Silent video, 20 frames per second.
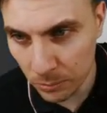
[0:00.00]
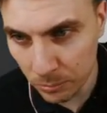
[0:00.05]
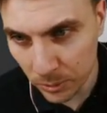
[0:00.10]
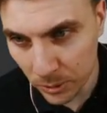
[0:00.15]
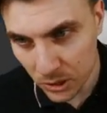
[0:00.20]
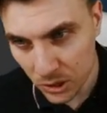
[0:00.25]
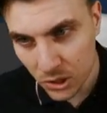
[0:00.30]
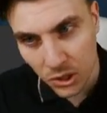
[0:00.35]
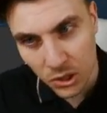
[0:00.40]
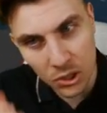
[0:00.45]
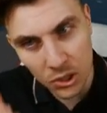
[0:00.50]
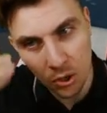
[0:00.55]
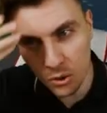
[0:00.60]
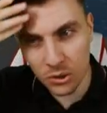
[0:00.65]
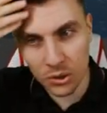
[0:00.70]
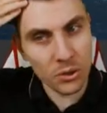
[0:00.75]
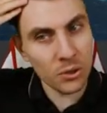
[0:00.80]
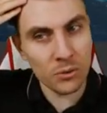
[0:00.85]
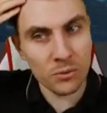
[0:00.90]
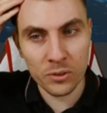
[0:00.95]
punch, you've got to
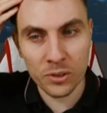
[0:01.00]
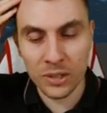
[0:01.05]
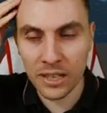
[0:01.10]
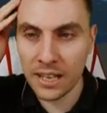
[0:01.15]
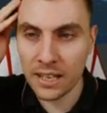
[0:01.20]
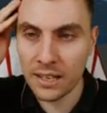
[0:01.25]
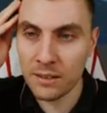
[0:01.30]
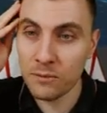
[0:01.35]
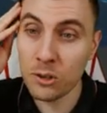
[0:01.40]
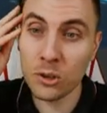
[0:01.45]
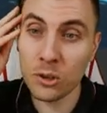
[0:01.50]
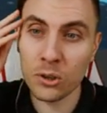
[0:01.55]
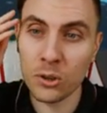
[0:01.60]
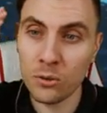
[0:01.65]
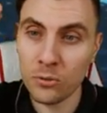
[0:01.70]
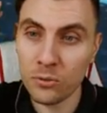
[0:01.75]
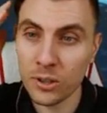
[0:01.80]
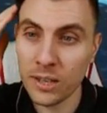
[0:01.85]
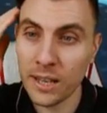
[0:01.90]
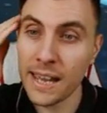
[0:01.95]
go for it there. You've got to go
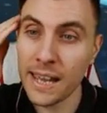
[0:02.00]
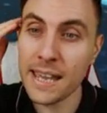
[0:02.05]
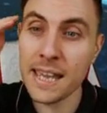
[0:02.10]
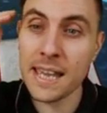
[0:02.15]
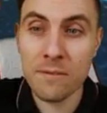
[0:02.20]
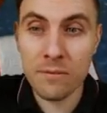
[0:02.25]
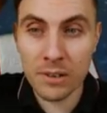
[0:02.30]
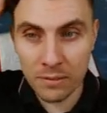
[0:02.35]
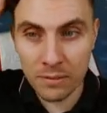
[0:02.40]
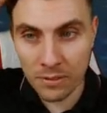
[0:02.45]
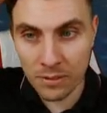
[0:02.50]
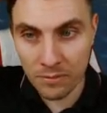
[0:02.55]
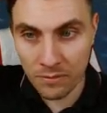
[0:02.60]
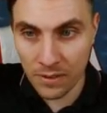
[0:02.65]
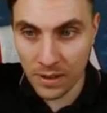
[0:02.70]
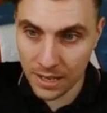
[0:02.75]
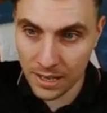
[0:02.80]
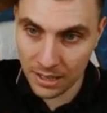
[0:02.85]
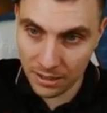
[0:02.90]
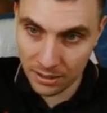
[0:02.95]
for it there, even if the
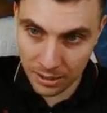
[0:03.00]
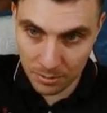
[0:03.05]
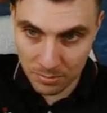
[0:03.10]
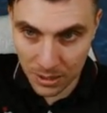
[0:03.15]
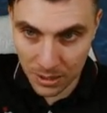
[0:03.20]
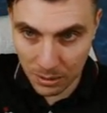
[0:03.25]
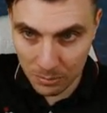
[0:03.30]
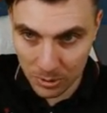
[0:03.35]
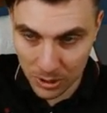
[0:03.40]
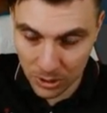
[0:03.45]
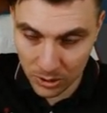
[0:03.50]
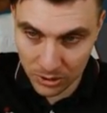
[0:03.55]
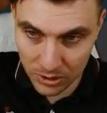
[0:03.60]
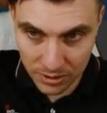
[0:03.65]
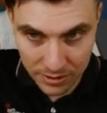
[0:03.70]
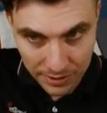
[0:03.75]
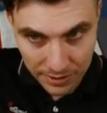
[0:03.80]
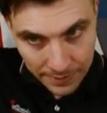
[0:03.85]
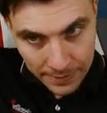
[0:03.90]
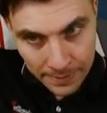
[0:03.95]
fake out comes out, because it's
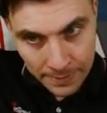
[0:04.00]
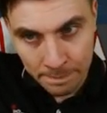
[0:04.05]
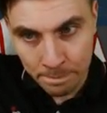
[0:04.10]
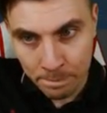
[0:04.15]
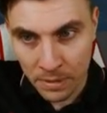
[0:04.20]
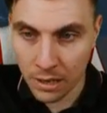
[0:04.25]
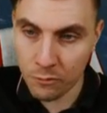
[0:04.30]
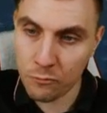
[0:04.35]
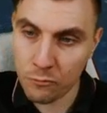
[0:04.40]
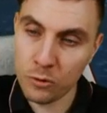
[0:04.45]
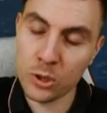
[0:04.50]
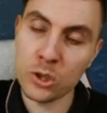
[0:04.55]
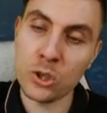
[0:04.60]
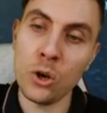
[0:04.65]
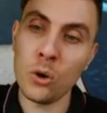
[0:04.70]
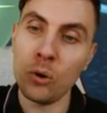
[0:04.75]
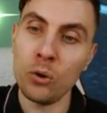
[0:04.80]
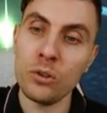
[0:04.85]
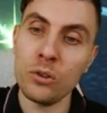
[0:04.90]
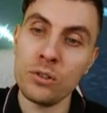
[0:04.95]
if we
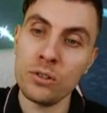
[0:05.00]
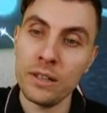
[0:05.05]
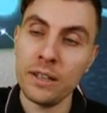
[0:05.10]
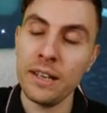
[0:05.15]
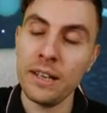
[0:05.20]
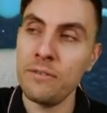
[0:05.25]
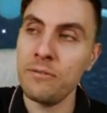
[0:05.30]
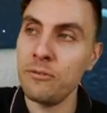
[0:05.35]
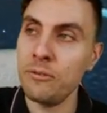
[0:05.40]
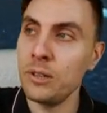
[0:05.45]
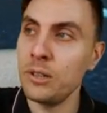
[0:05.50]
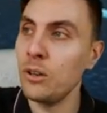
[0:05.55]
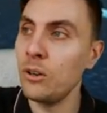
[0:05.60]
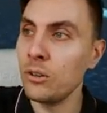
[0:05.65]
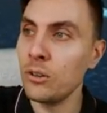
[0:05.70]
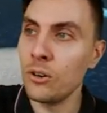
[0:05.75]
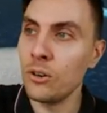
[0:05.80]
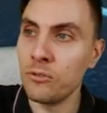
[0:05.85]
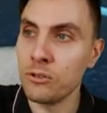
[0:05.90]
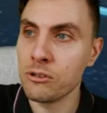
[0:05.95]
don't if we don't
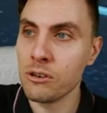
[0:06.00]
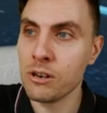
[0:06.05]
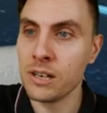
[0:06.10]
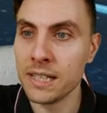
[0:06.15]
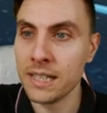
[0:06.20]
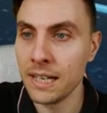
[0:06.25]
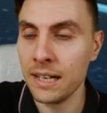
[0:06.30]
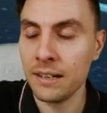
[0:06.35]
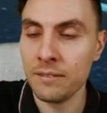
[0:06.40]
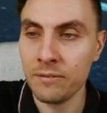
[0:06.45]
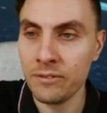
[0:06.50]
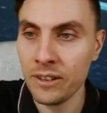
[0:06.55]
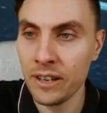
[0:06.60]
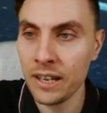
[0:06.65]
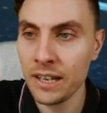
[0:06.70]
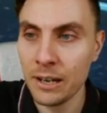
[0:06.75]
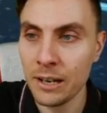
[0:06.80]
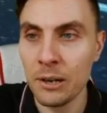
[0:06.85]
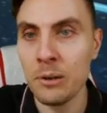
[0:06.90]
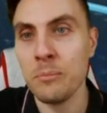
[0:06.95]
go for grassy glide and fake
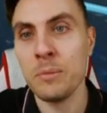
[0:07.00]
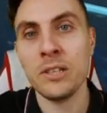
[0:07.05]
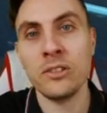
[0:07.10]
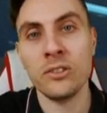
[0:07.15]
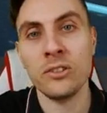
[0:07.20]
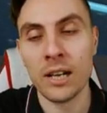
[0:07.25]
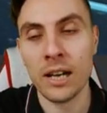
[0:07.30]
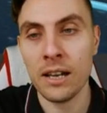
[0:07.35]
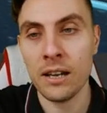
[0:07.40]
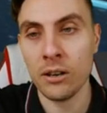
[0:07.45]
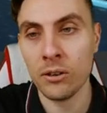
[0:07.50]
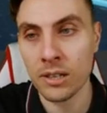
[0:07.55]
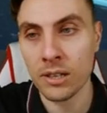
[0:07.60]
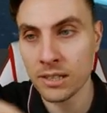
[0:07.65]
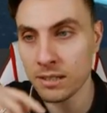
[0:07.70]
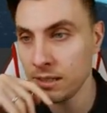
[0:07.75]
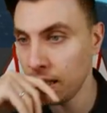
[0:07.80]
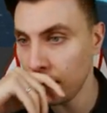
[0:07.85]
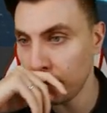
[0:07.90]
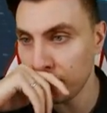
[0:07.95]
out, it means your Kyogre's
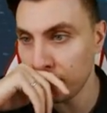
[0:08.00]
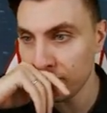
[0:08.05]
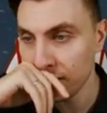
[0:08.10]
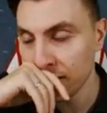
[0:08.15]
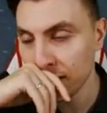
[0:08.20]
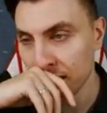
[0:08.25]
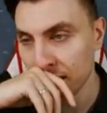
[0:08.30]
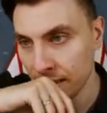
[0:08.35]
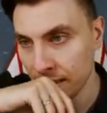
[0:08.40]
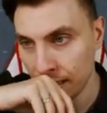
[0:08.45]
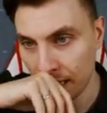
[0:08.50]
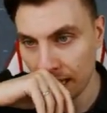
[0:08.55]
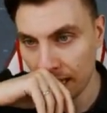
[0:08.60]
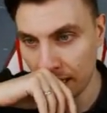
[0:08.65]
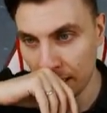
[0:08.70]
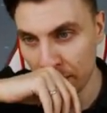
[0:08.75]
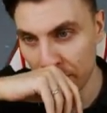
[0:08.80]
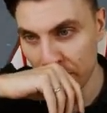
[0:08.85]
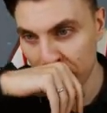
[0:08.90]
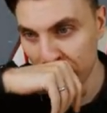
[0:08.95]
safe.
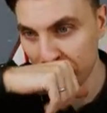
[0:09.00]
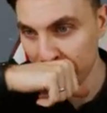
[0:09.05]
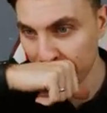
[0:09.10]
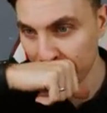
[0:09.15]
Um,